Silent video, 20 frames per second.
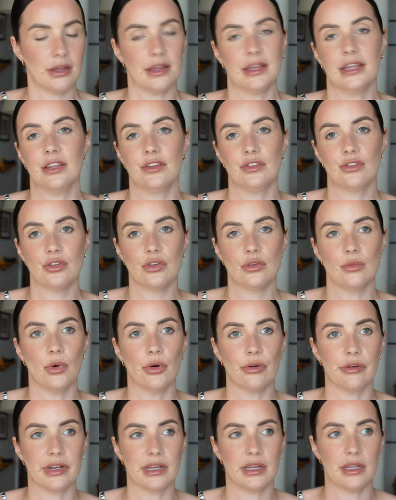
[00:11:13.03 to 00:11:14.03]
And there's two
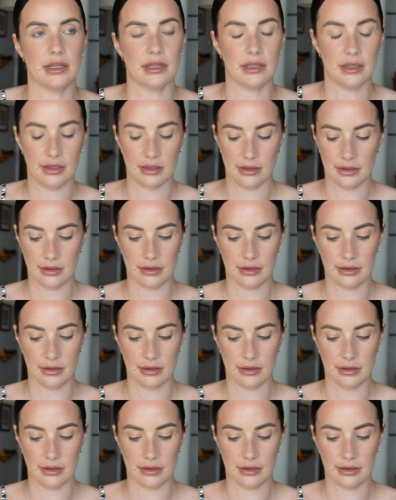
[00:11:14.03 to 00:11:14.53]
more in here.